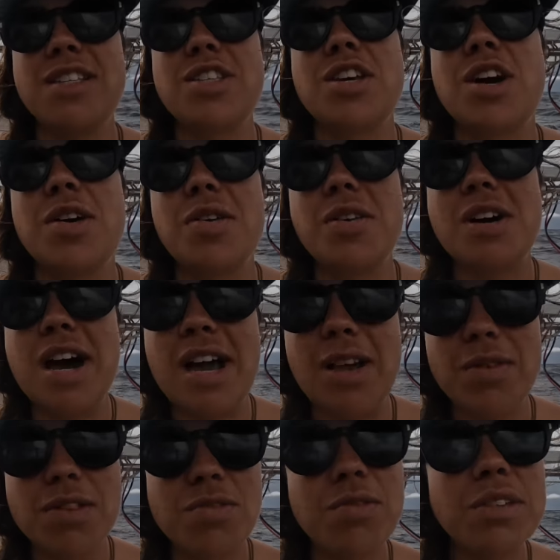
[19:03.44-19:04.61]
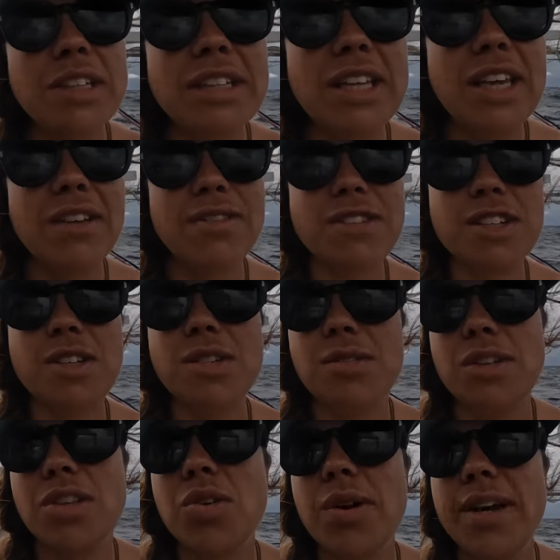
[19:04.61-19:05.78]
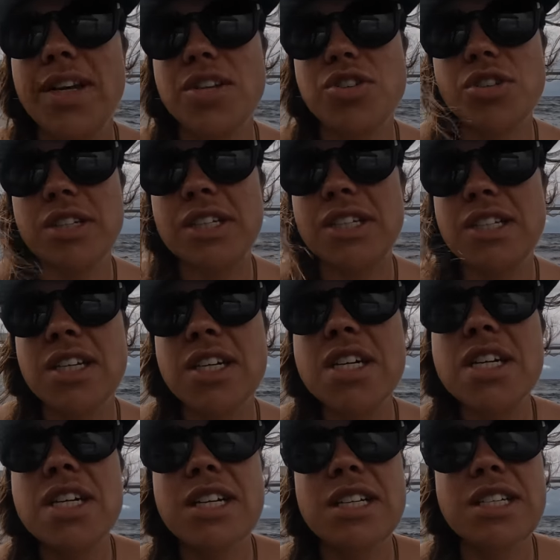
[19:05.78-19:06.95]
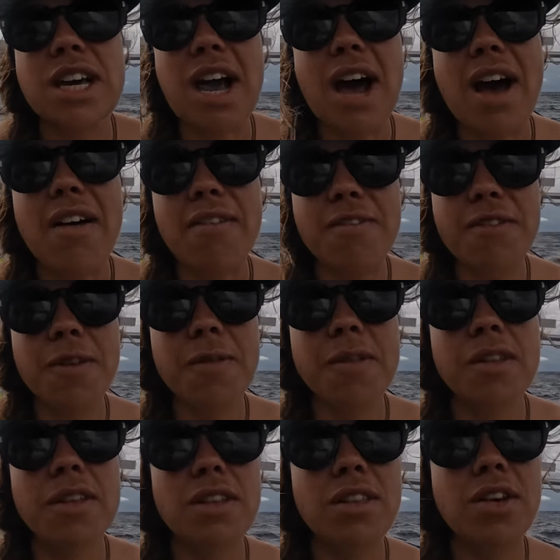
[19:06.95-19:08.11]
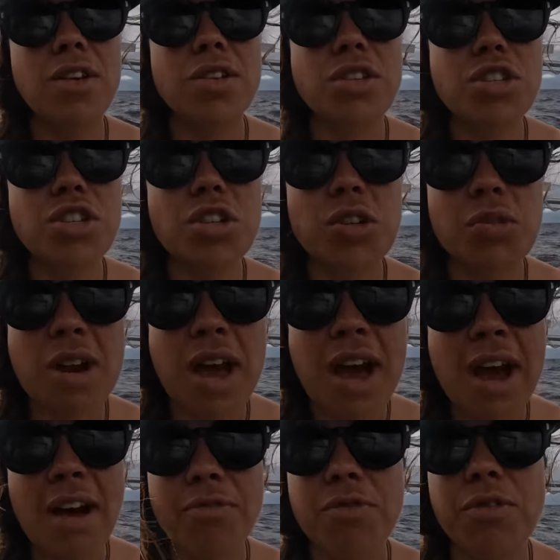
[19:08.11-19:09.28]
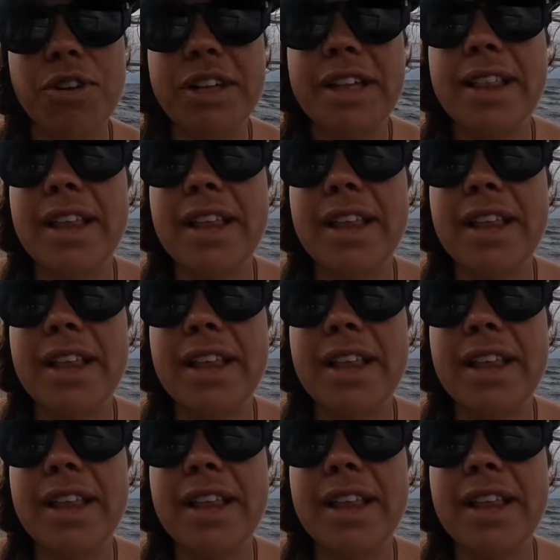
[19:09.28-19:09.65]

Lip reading: So I was really gifted with quite a treat to have those 2.5 really